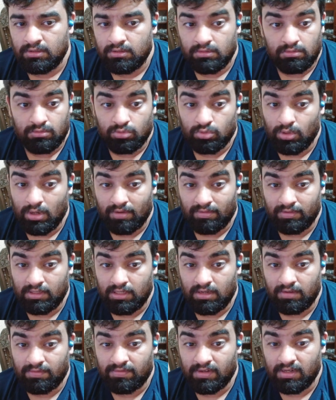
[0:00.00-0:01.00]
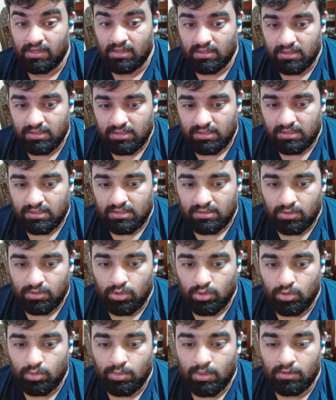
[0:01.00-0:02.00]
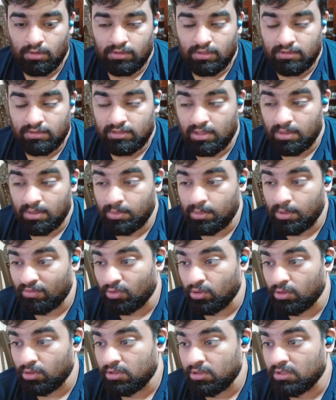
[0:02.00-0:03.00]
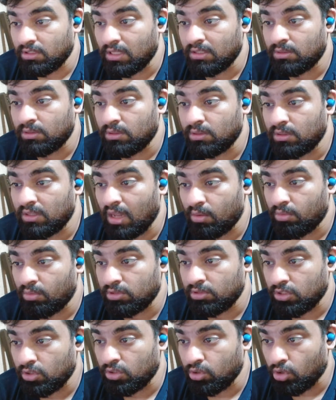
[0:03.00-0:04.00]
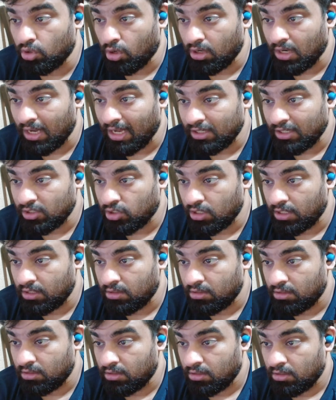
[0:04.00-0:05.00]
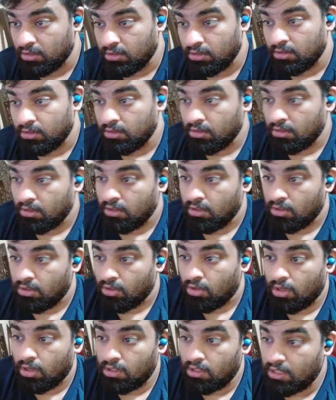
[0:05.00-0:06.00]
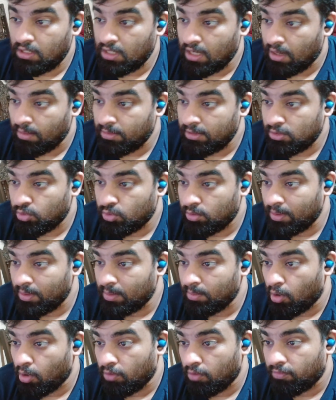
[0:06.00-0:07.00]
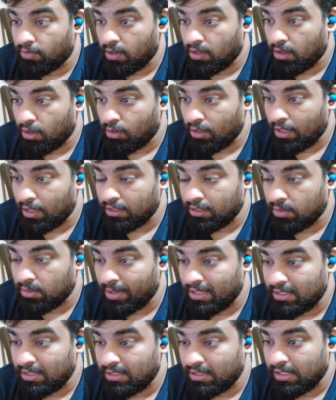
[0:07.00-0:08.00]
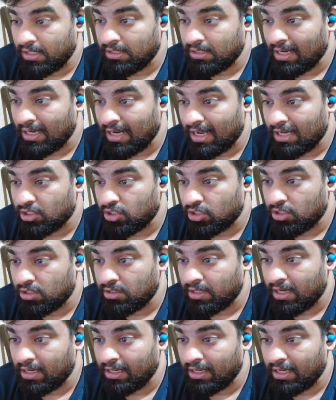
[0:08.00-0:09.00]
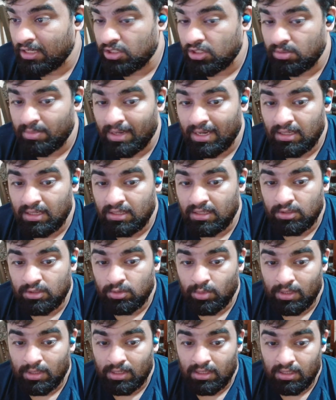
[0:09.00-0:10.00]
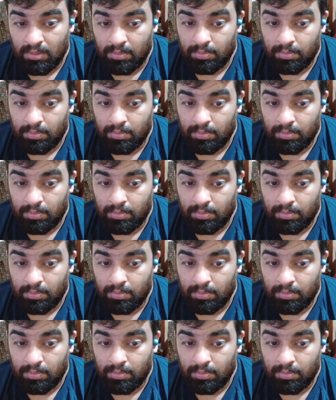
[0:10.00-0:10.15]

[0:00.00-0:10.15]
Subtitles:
whoever the defender is. Oh wow, they subbed off Walker. That was a good call actually. All the derbies would be more fun now, like the Big Six clashes, relegation battle as well. Yep.